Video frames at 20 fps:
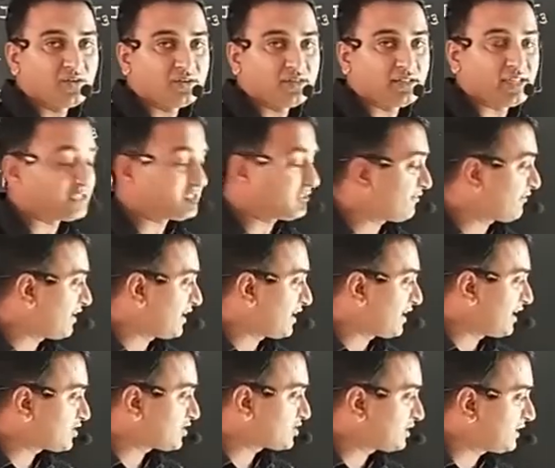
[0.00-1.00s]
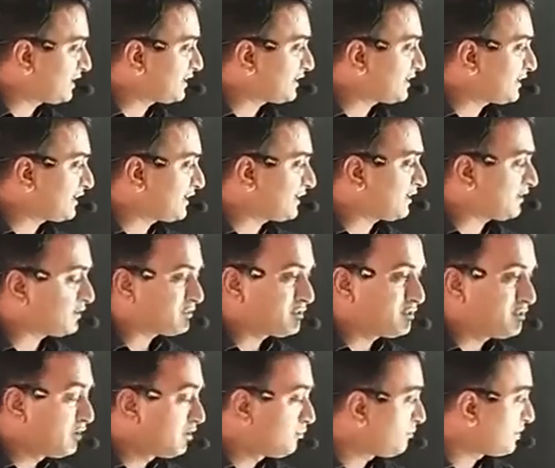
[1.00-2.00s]
There is a variation in
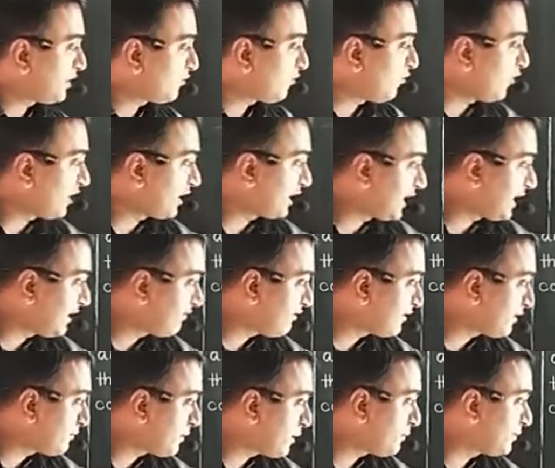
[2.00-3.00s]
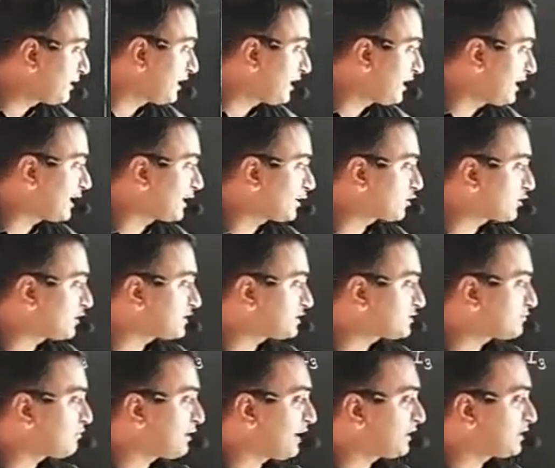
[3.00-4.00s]
current, but whatever may be the
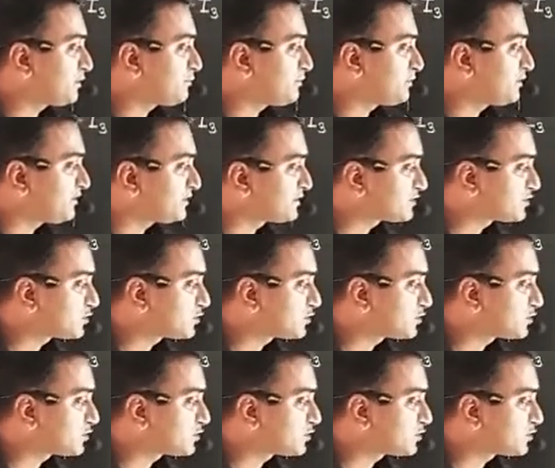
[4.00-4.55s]
electrons by the first